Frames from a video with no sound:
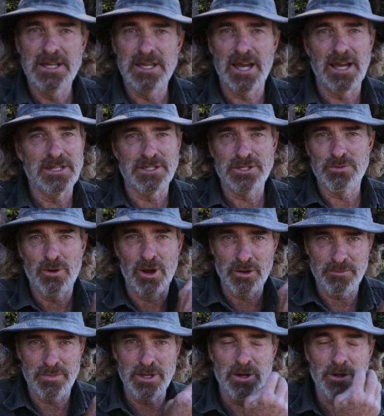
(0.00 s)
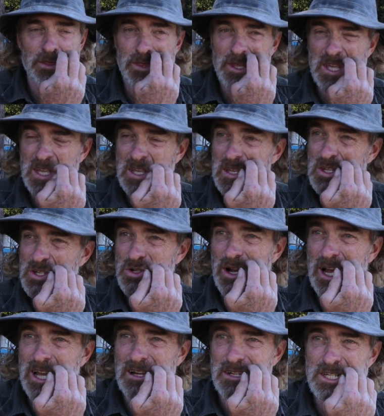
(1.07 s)
gates won't be on the
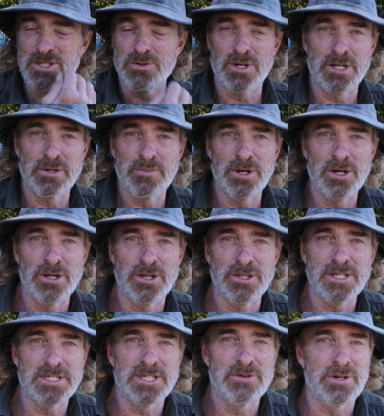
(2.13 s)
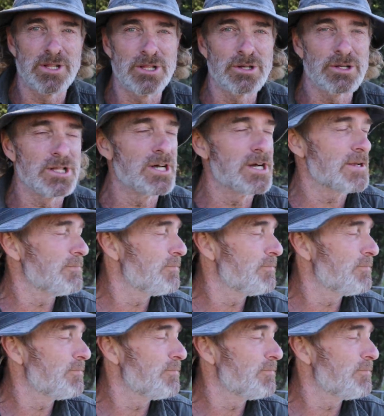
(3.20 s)
tray. I just wanted to put it on to see what it looked like.